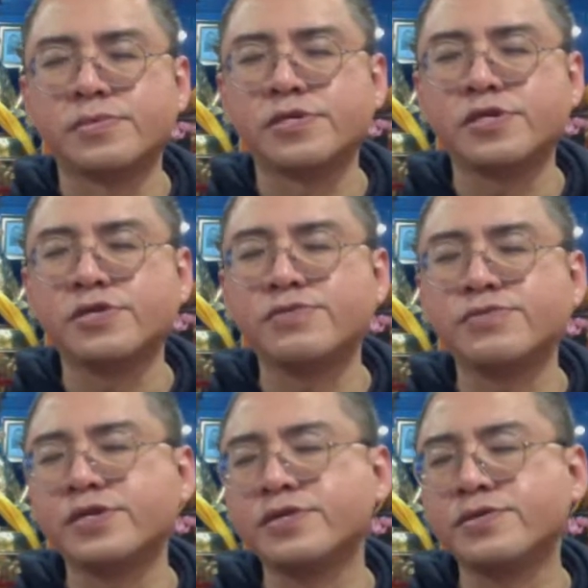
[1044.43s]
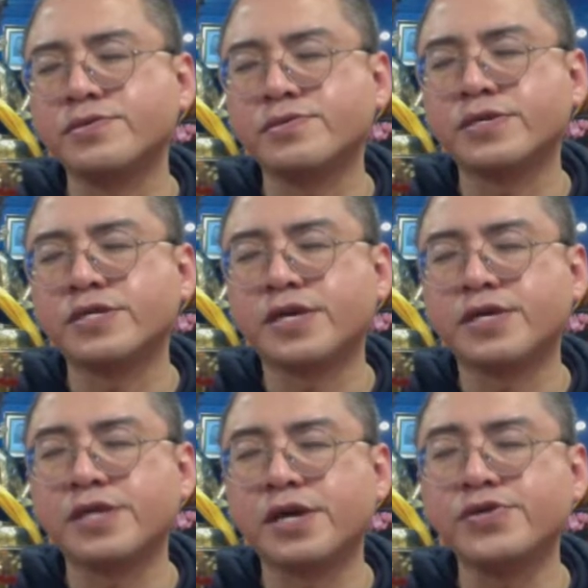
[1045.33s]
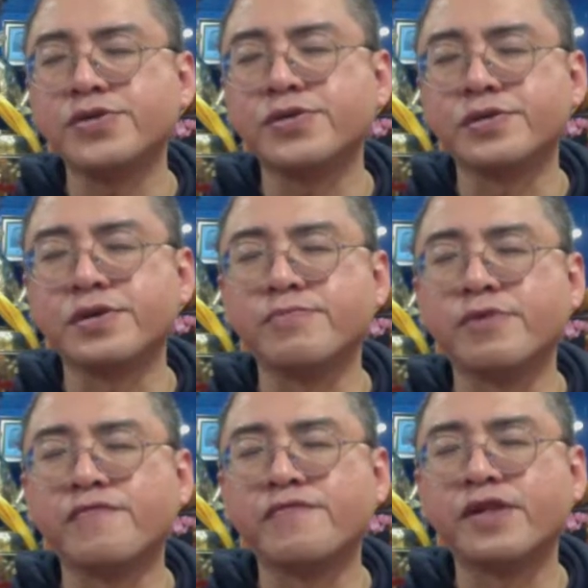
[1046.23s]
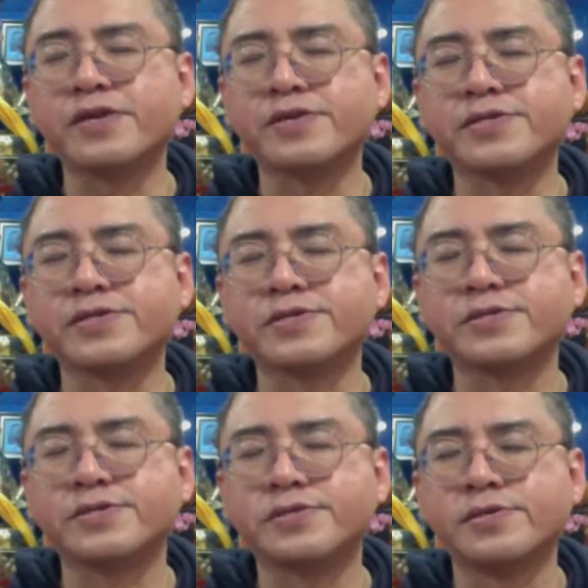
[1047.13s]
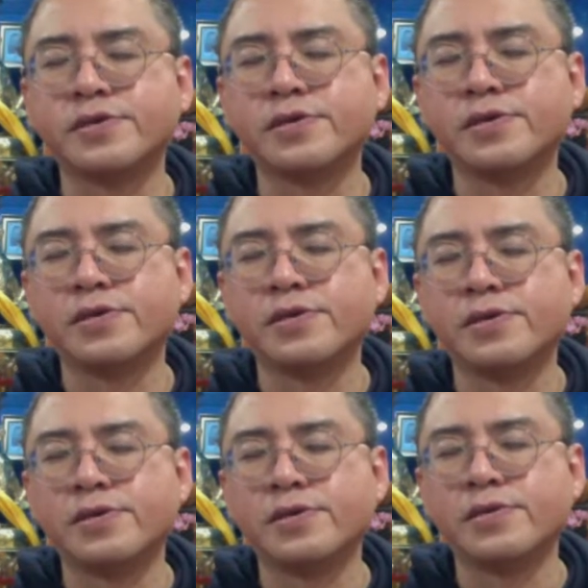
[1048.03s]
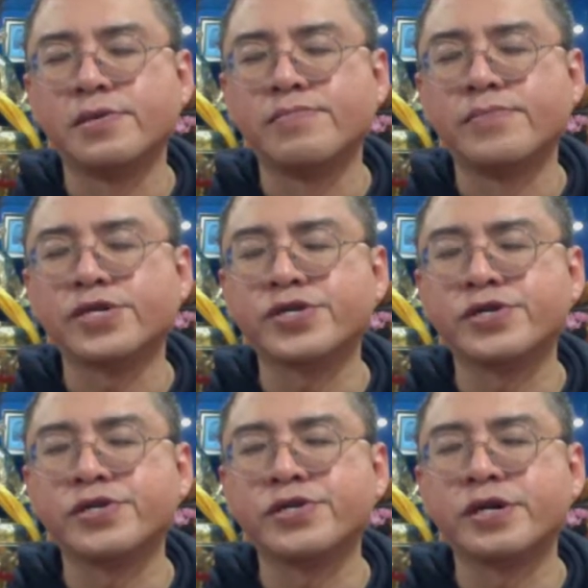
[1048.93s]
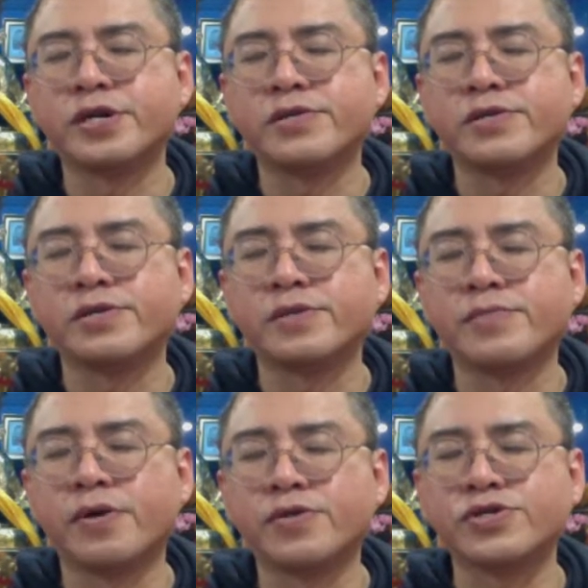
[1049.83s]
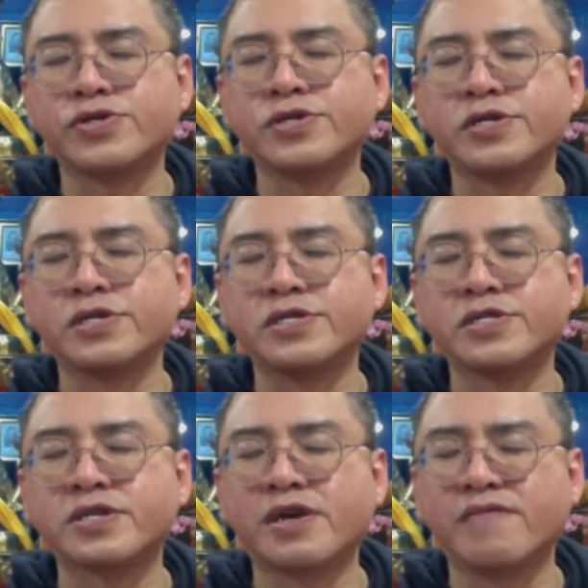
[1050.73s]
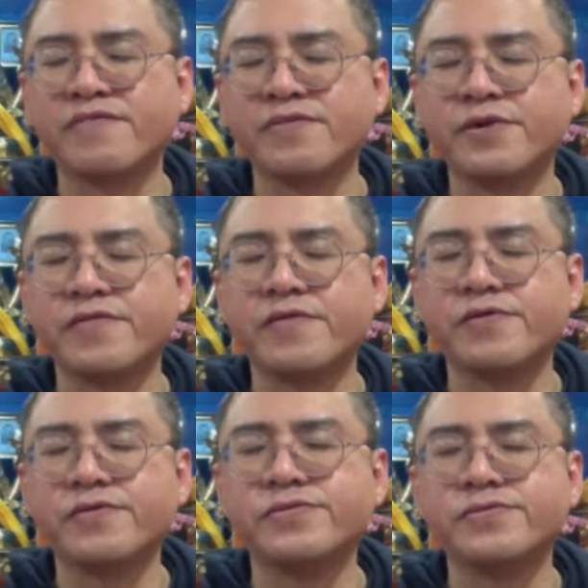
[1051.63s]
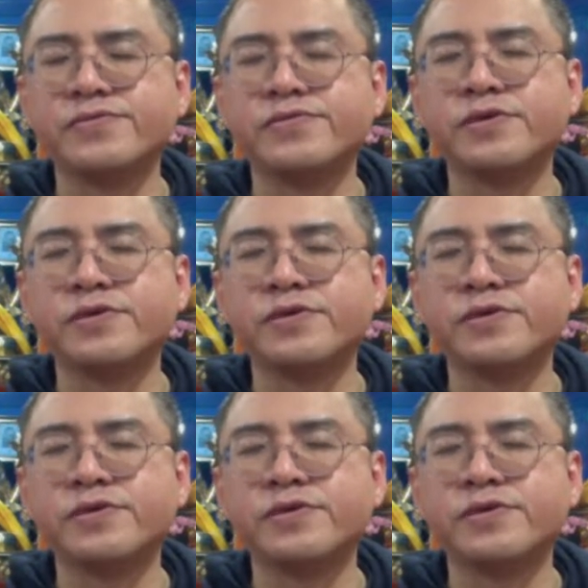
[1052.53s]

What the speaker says: Tune into the sensation in both legs. Make sure that posture is comfortable for you